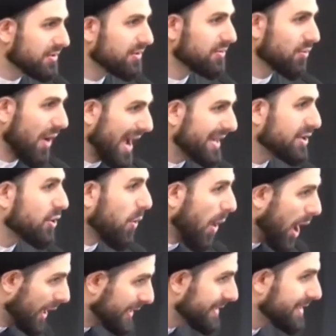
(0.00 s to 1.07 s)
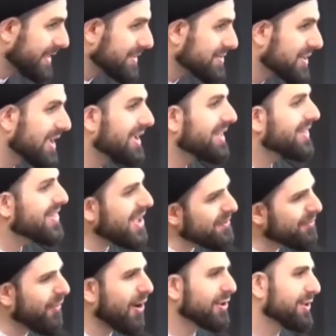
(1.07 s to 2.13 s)
right qualities, then
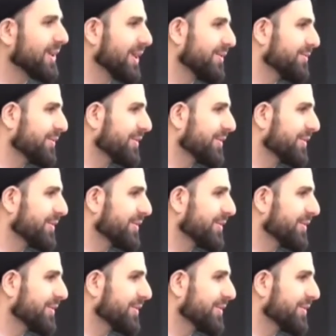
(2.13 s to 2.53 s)
fall in love with